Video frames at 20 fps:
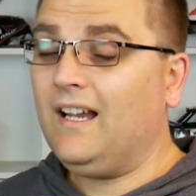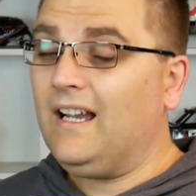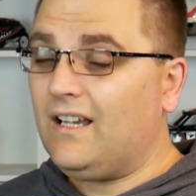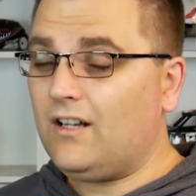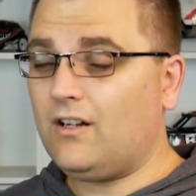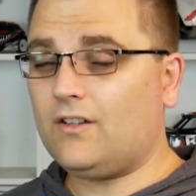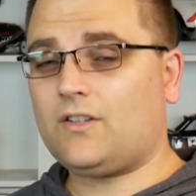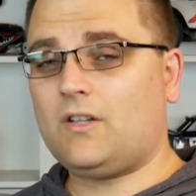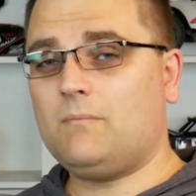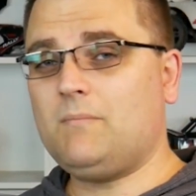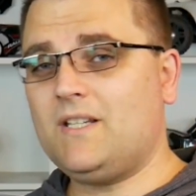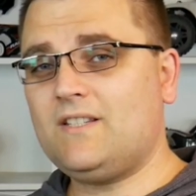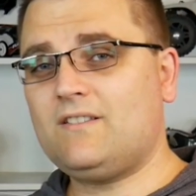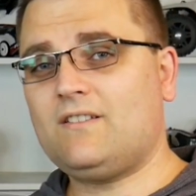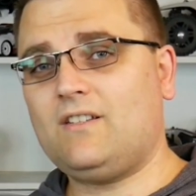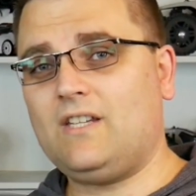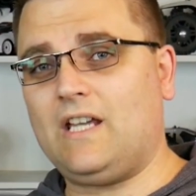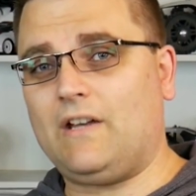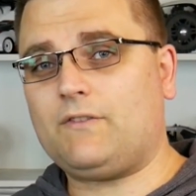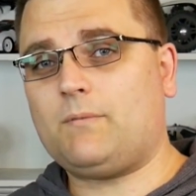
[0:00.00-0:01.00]
It also means
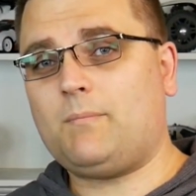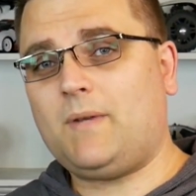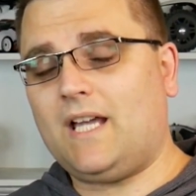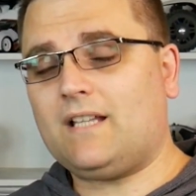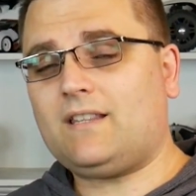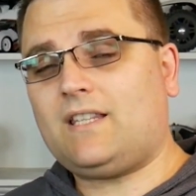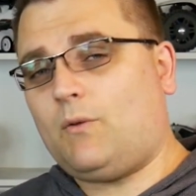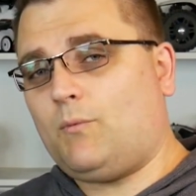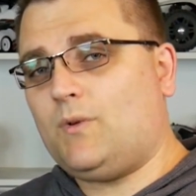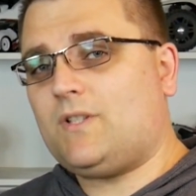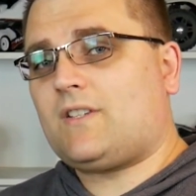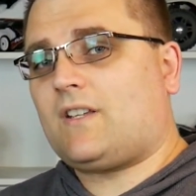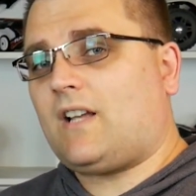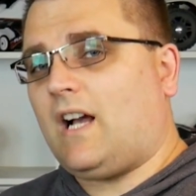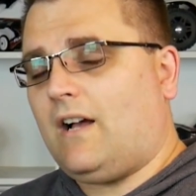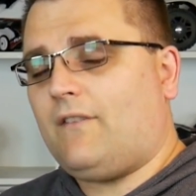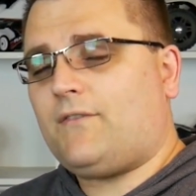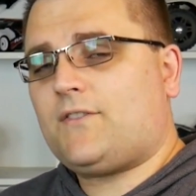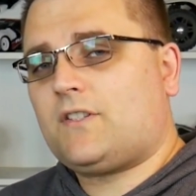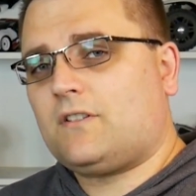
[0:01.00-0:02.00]
that you have to be out there with
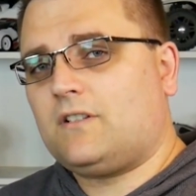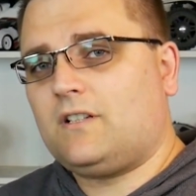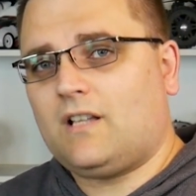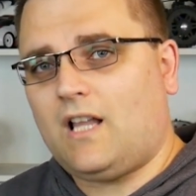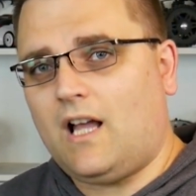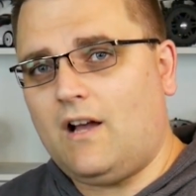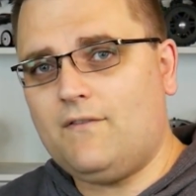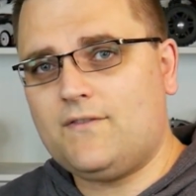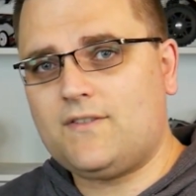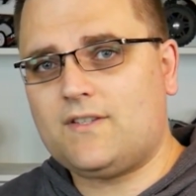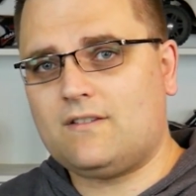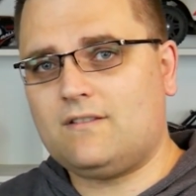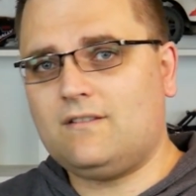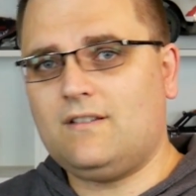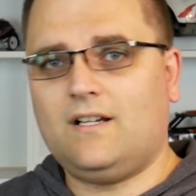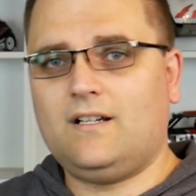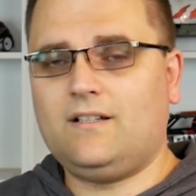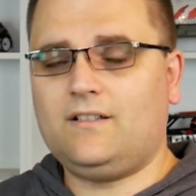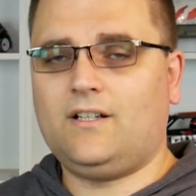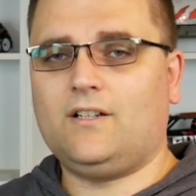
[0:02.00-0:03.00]
scarves and gloves and
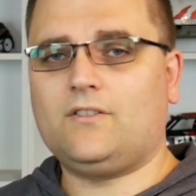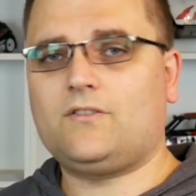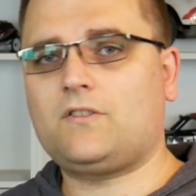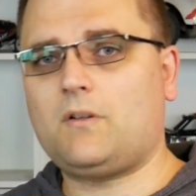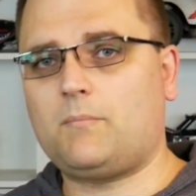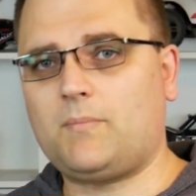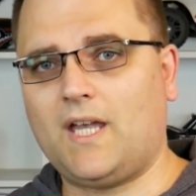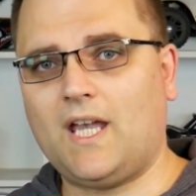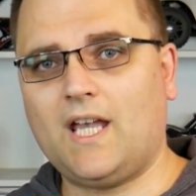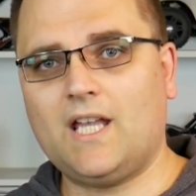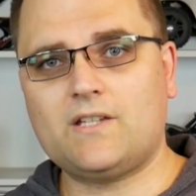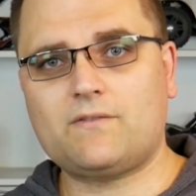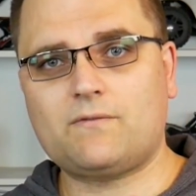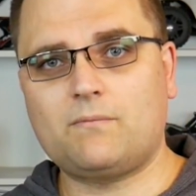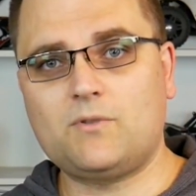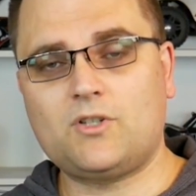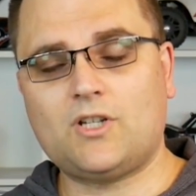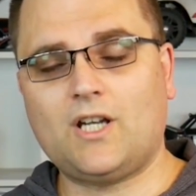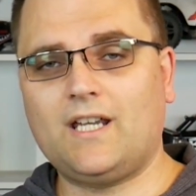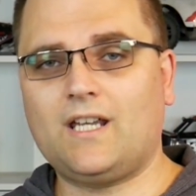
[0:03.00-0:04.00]
to stop your hands from
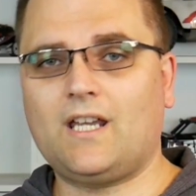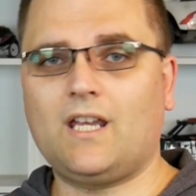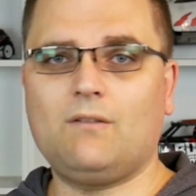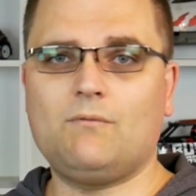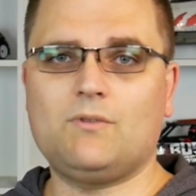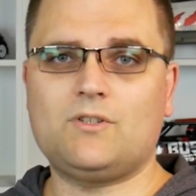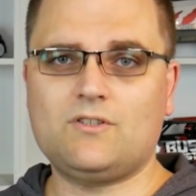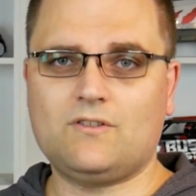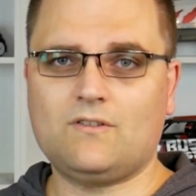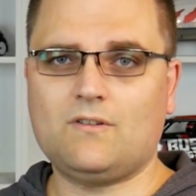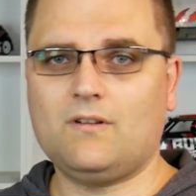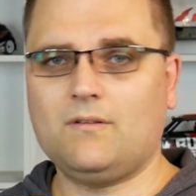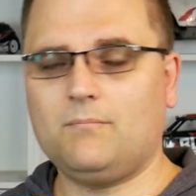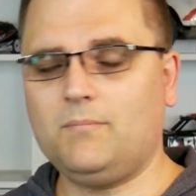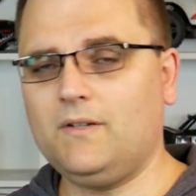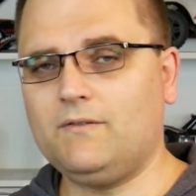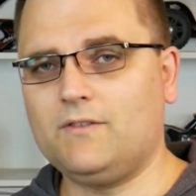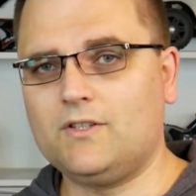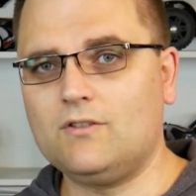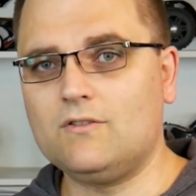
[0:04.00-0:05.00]
shaking, which is a
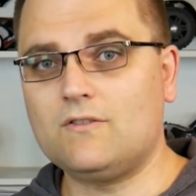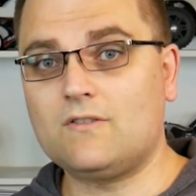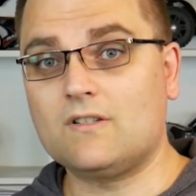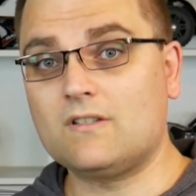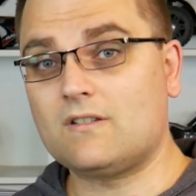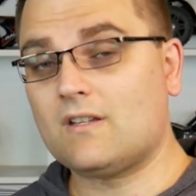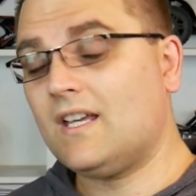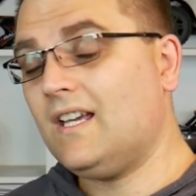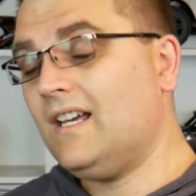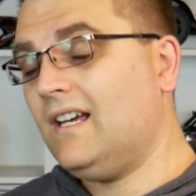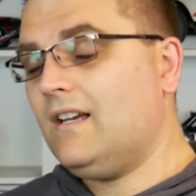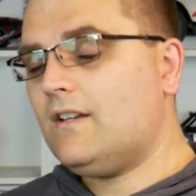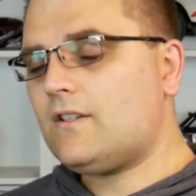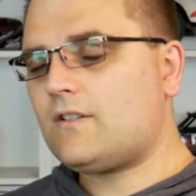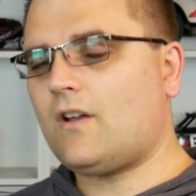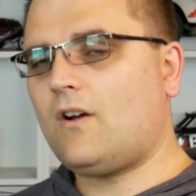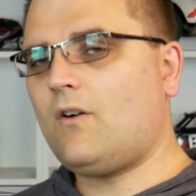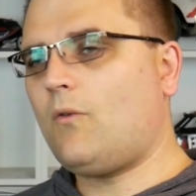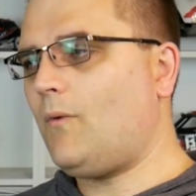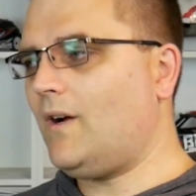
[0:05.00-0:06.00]
bit of a nuisance.
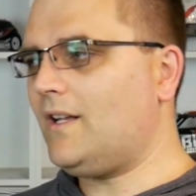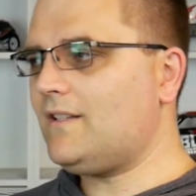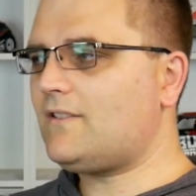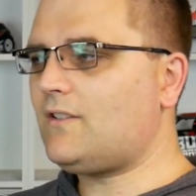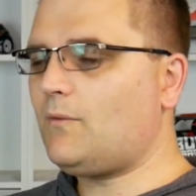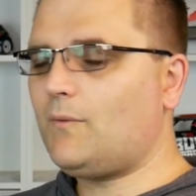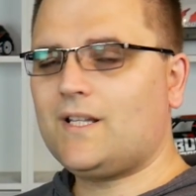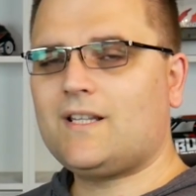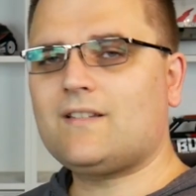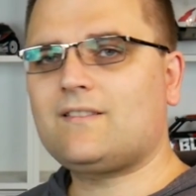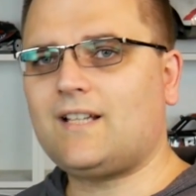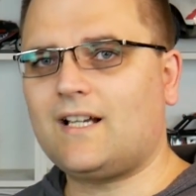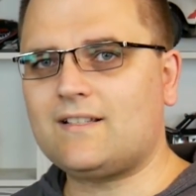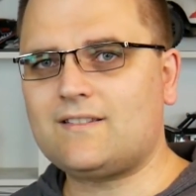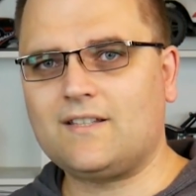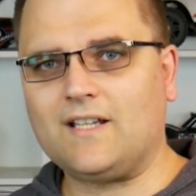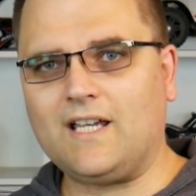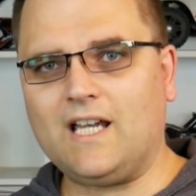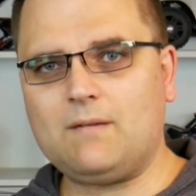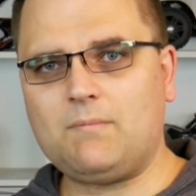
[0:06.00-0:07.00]
So once the weather starts
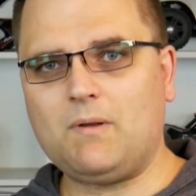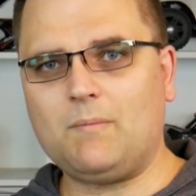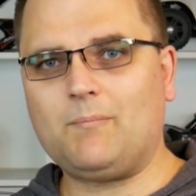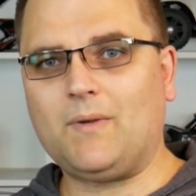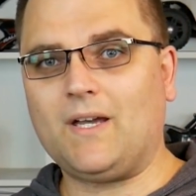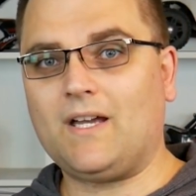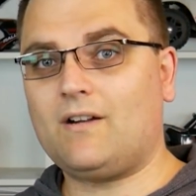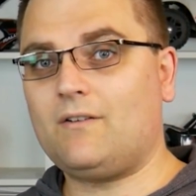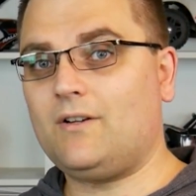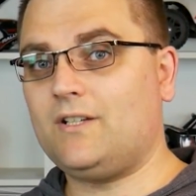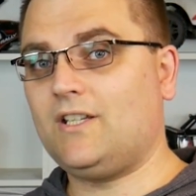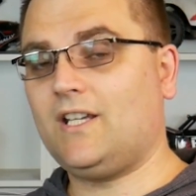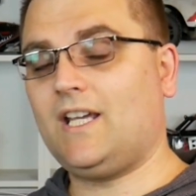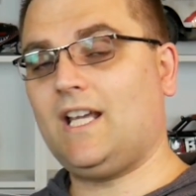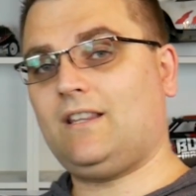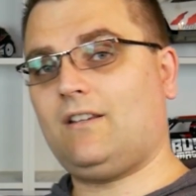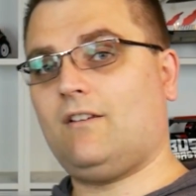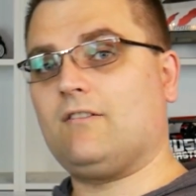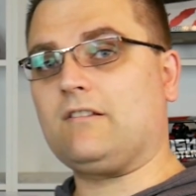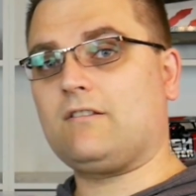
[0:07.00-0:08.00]
to get a bit better and you
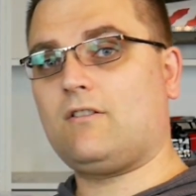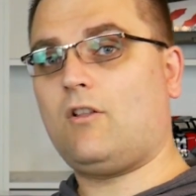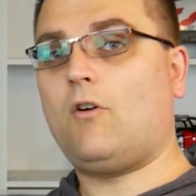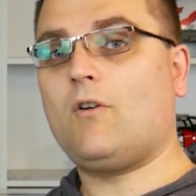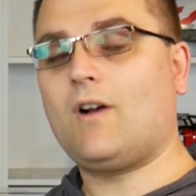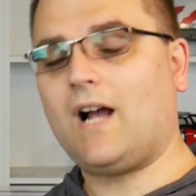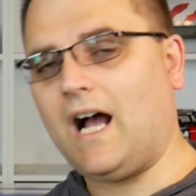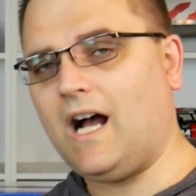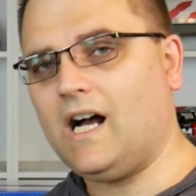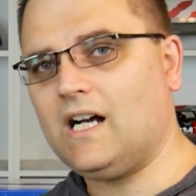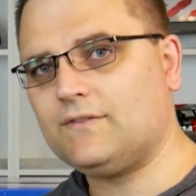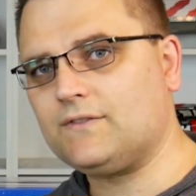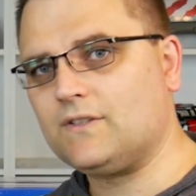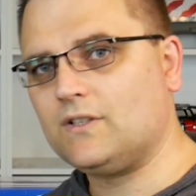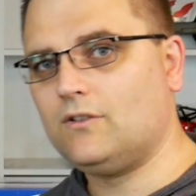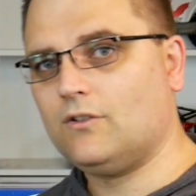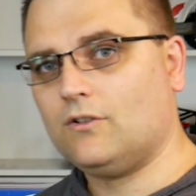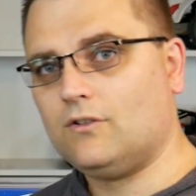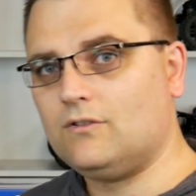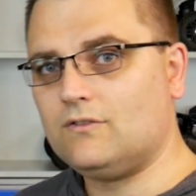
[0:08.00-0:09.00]
get those long
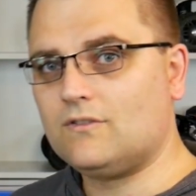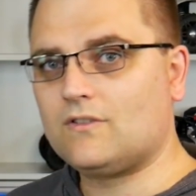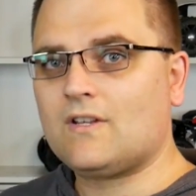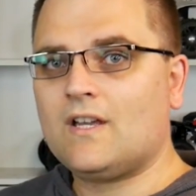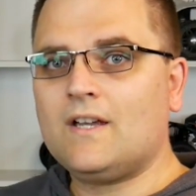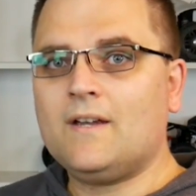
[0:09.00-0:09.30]
afternoons,